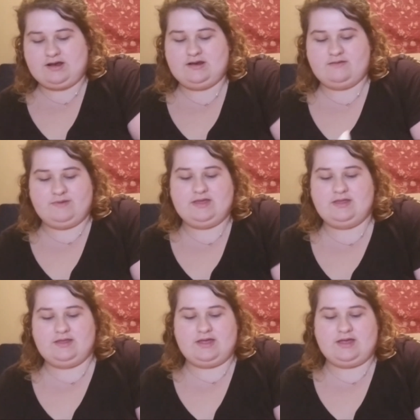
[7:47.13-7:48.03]
gonna
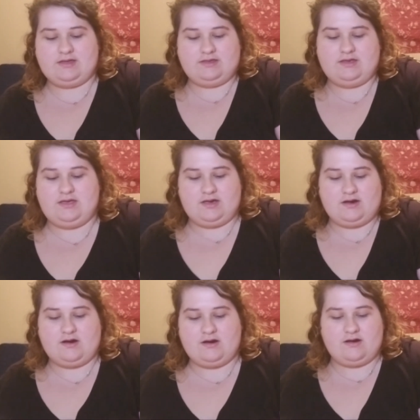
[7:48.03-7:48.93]
be like the
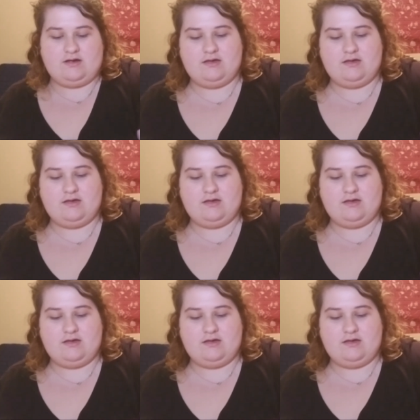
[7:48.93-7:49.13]
year